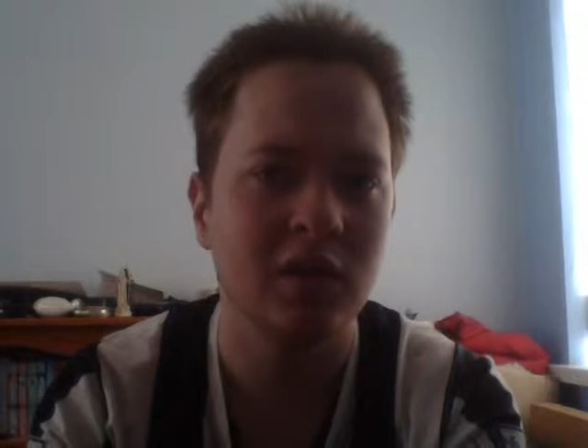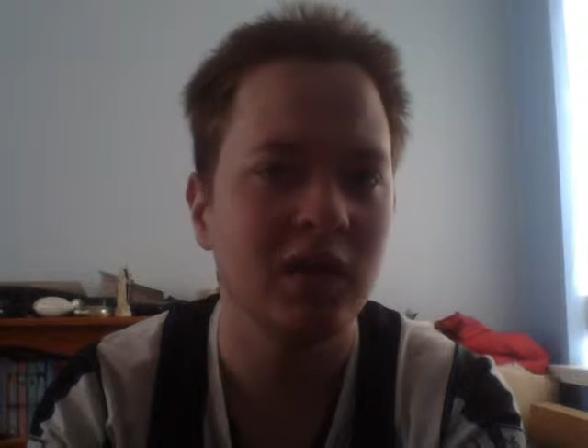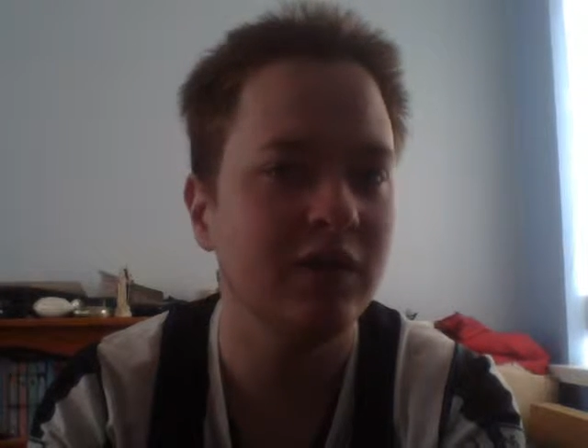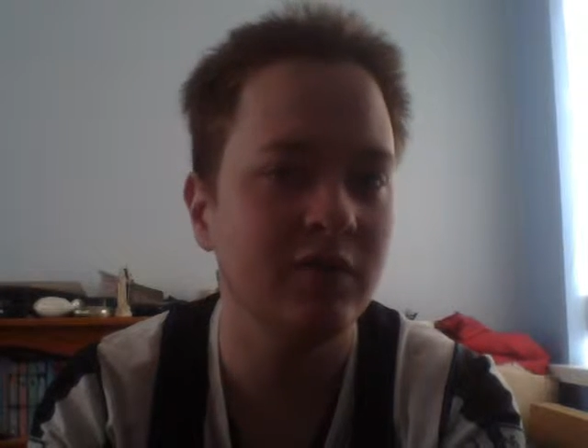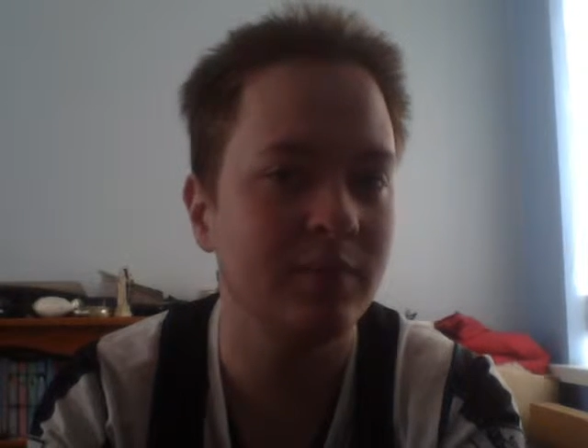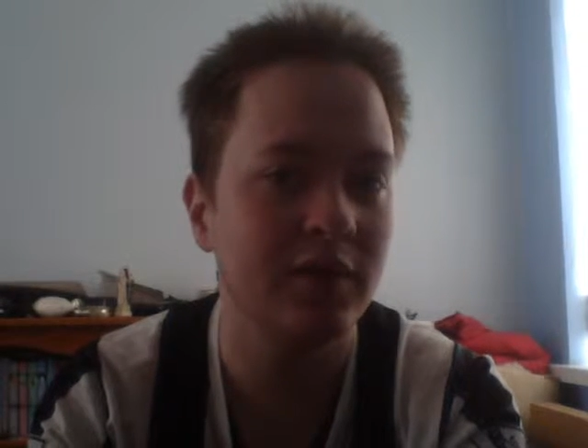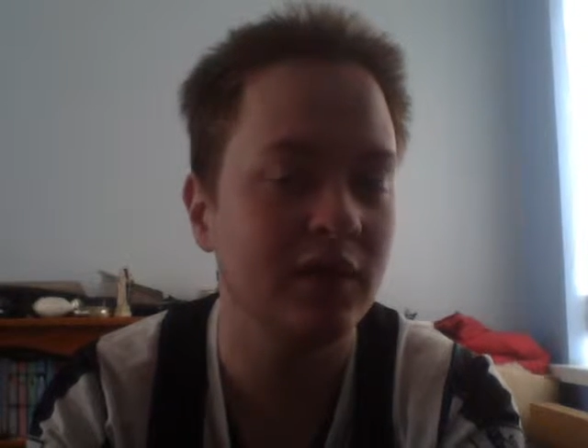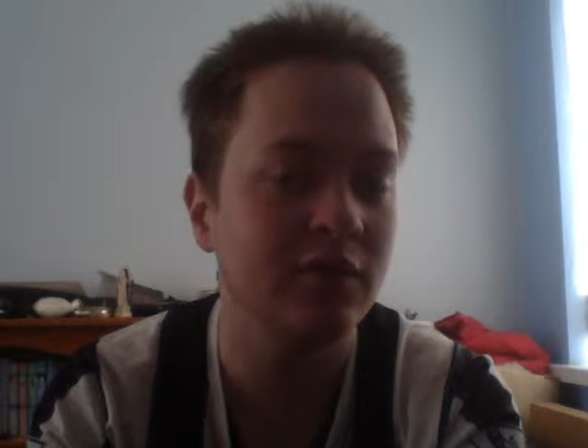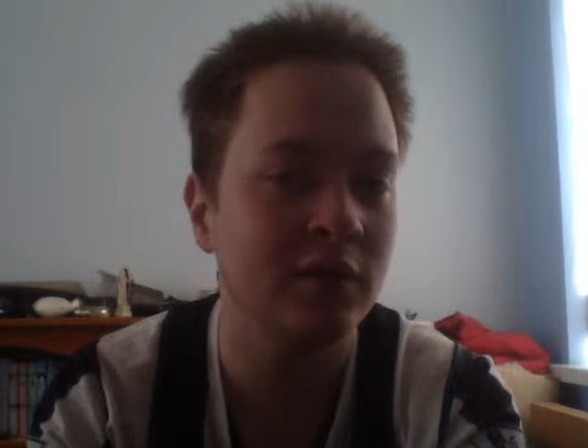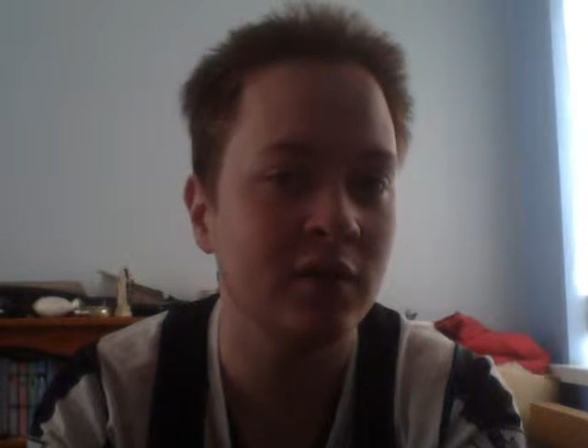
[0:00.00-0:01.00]
Even
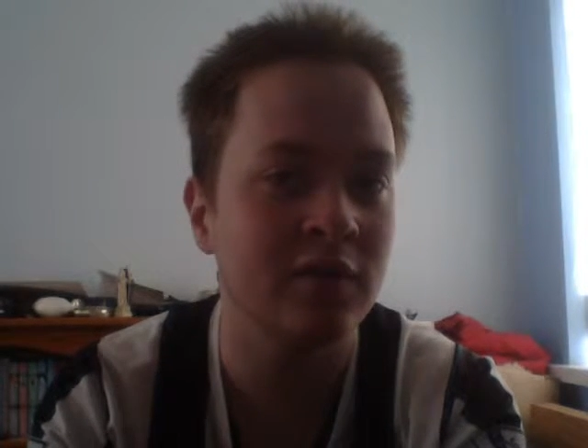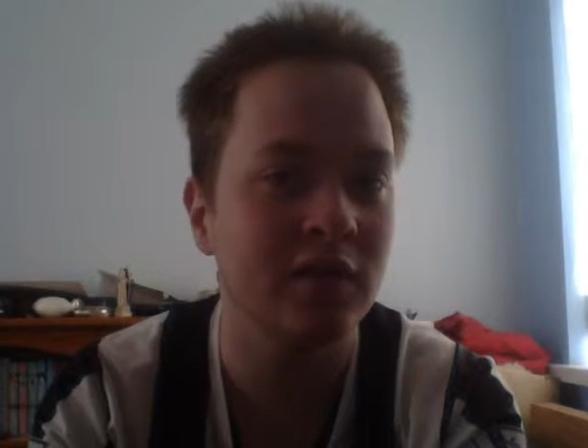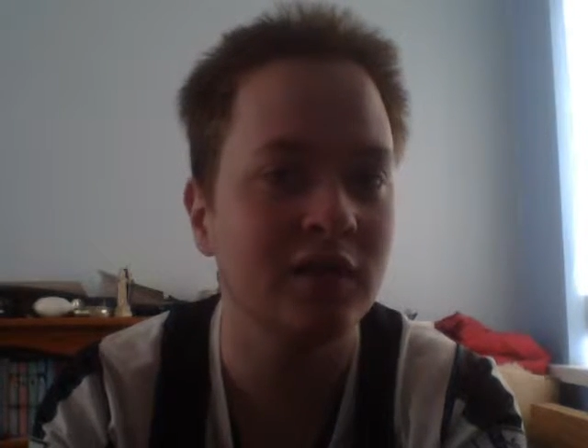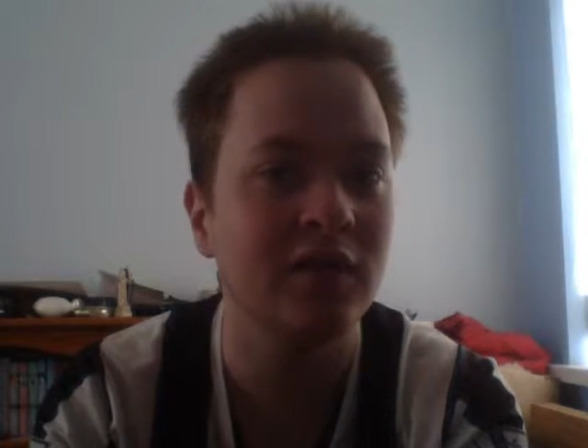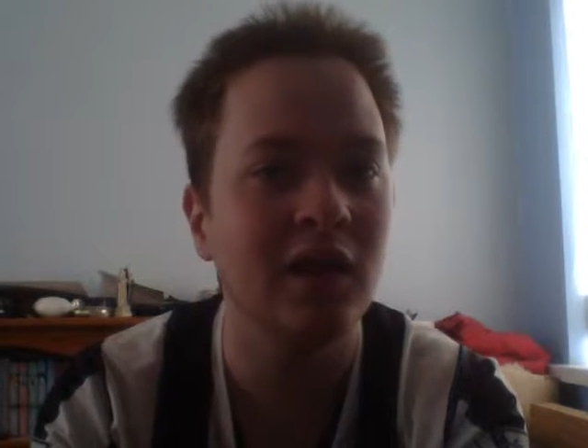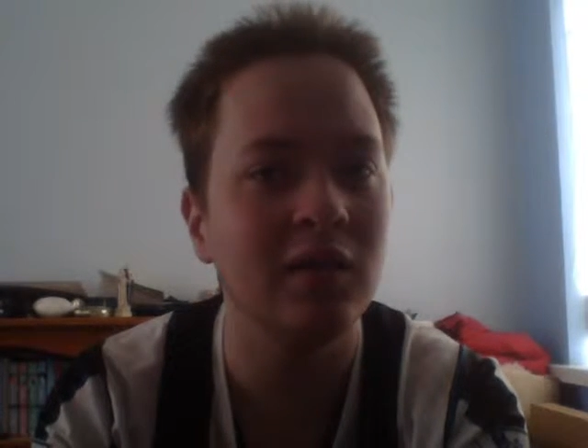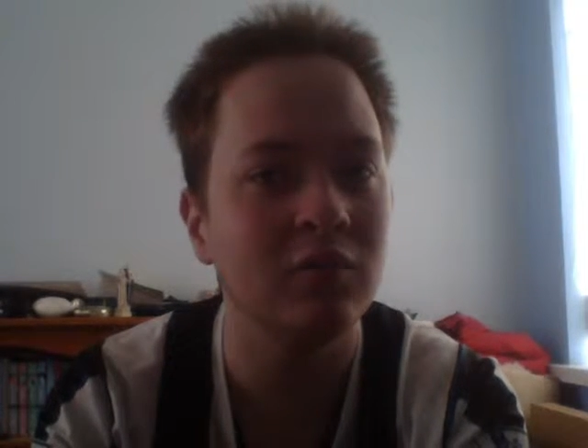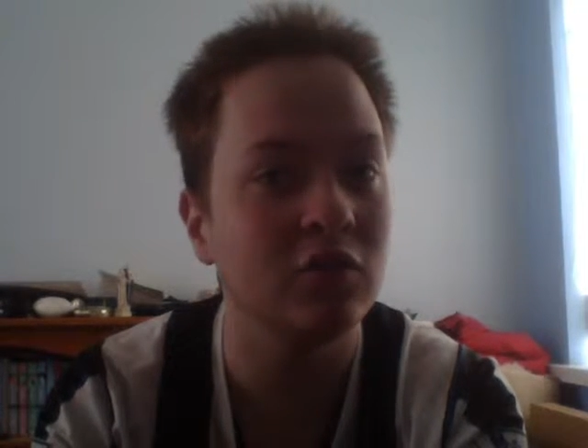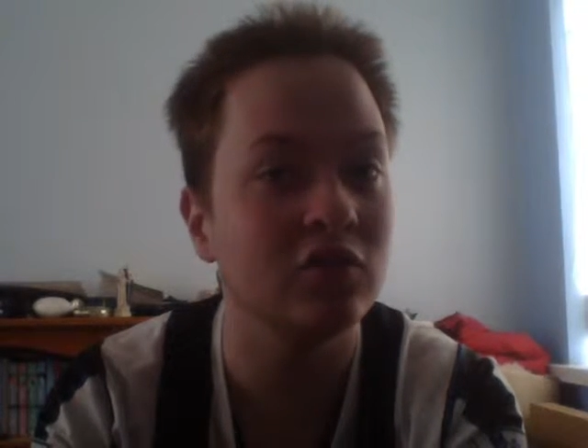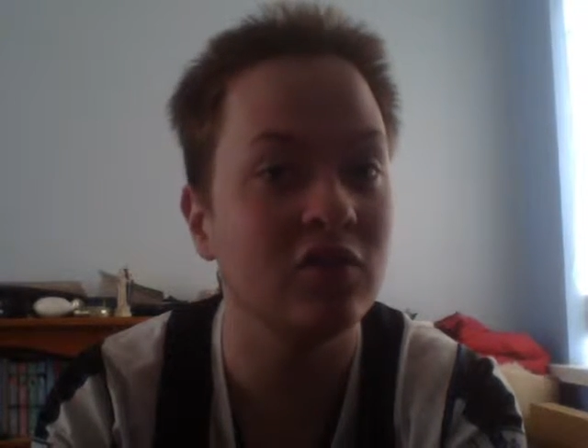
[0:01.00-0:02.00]
even the Citadel,
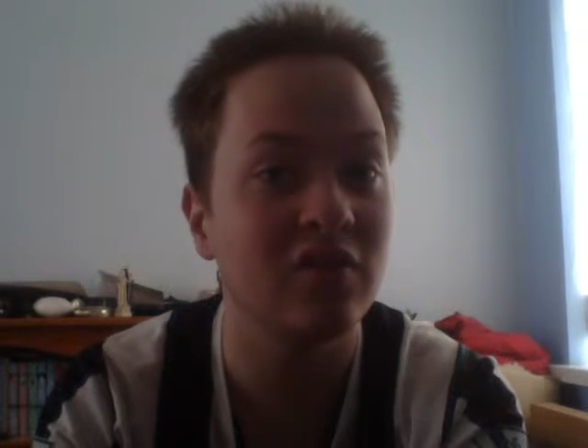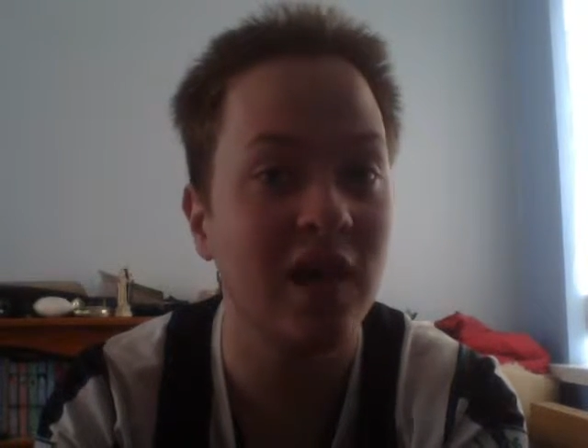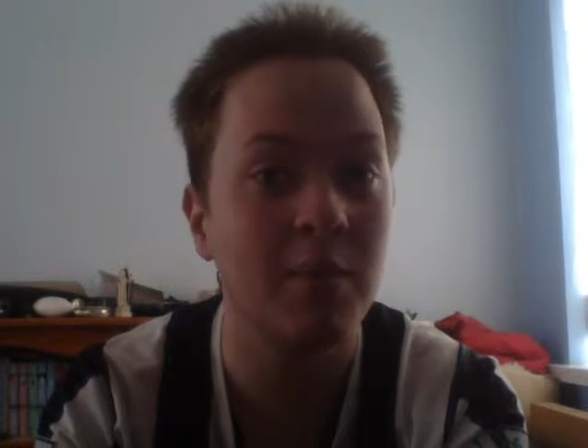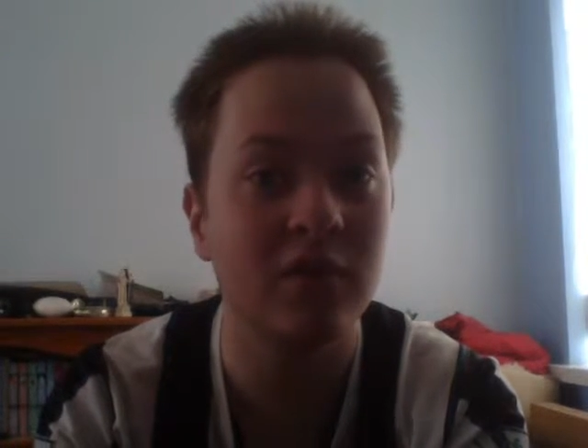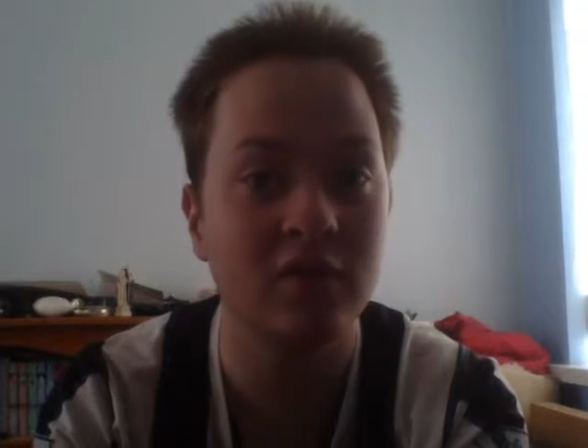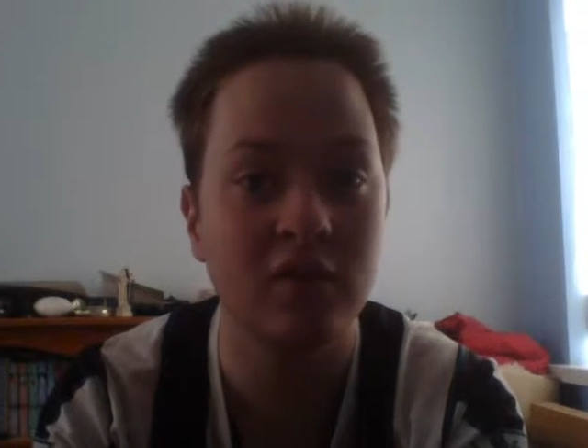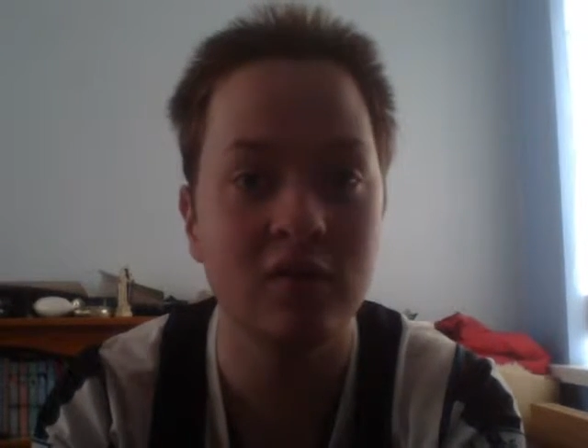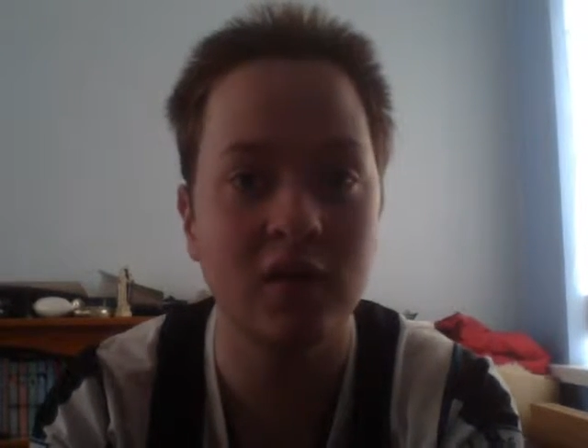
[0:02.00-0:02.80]
such as the embassies,